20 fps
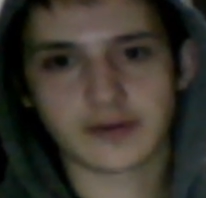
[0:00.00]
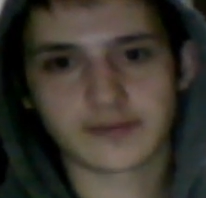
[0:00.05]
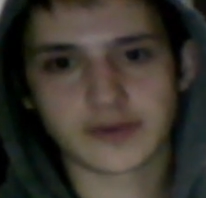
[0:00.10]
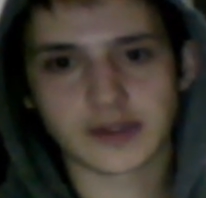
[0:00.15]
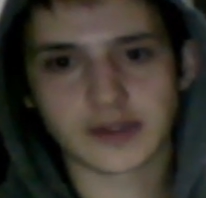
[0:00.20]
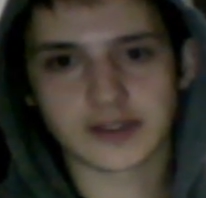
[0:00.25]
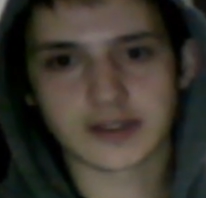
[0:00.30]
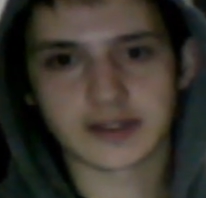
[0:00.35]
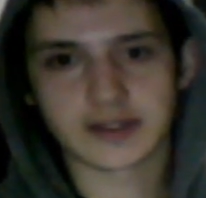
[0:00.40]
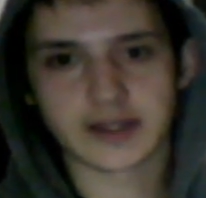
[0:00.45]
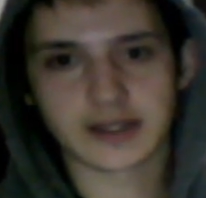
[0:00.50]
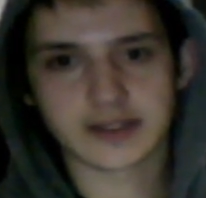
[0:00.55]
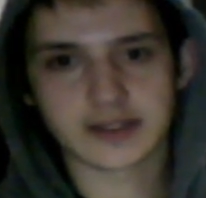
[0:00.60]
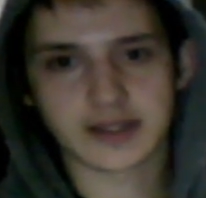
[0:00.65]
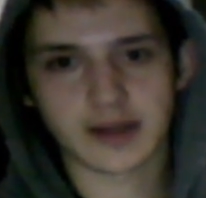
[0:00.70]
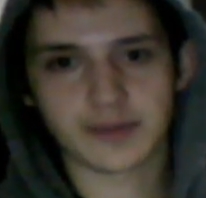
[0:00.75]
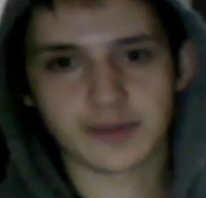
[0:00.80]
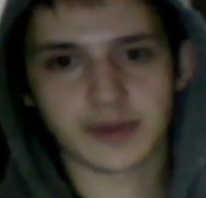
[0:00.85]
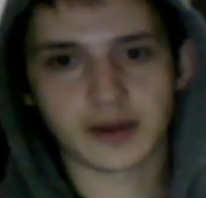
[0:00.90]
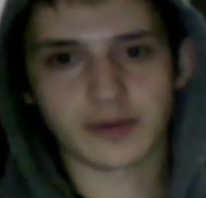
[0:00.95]
because the
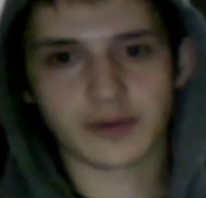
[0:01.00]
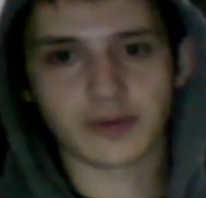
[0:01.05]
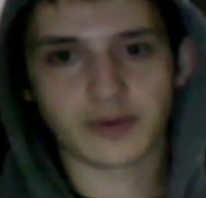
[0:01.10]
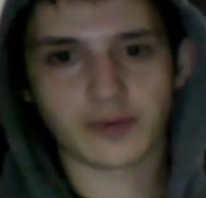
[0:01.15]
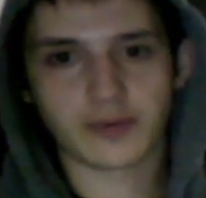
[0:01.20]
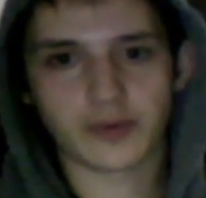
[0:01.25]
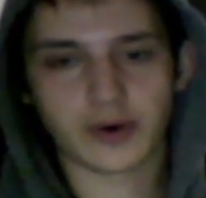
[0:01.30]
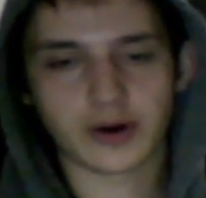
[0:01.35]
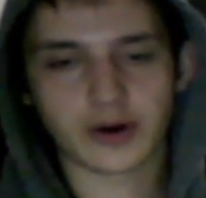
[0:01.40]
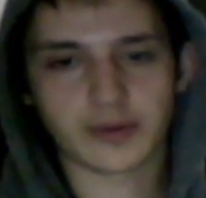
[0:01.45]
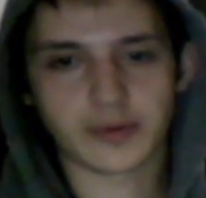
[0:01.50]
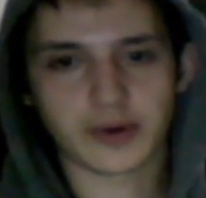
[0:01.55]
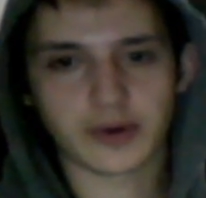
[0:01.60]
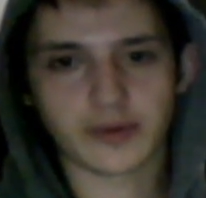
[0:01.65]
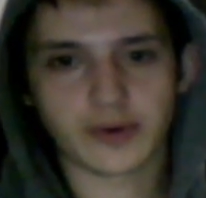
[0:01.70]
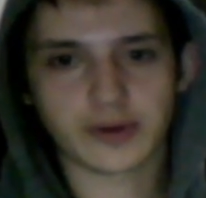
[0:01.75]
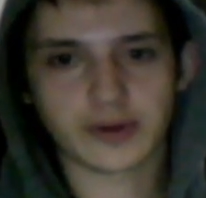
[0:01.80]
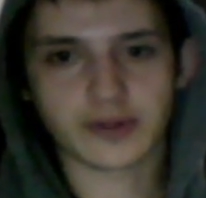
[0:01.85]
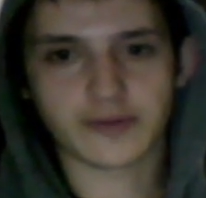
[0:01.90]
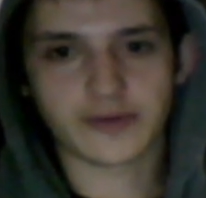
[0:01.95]
desktop thing wouldn't work, but
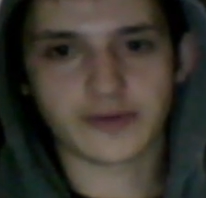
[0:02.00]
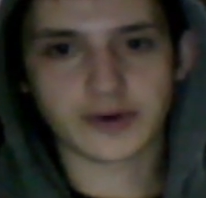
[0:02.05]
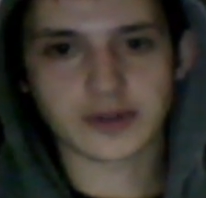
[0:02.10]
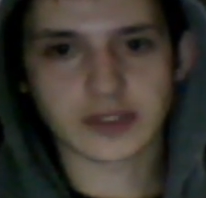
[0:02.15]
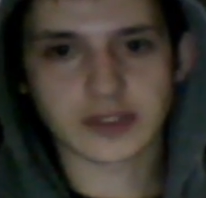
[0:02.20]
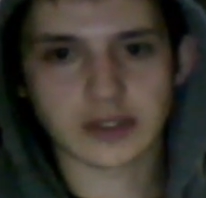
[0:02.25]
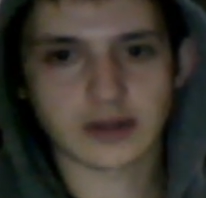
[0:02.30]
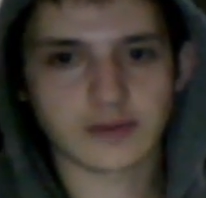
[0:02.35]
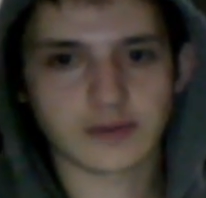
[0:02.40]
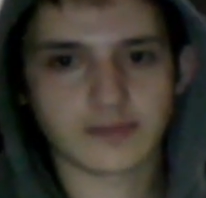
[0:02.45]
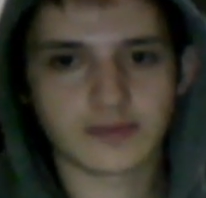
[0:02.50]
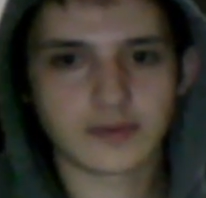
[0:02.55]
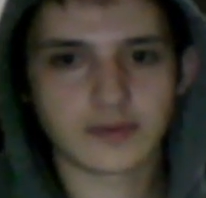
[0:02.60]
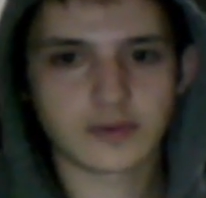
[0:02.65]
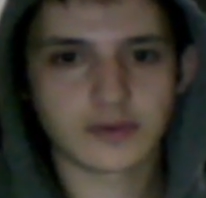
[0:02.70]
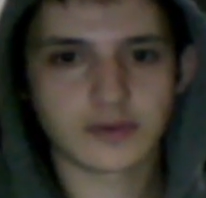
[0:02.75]
it worked the first time.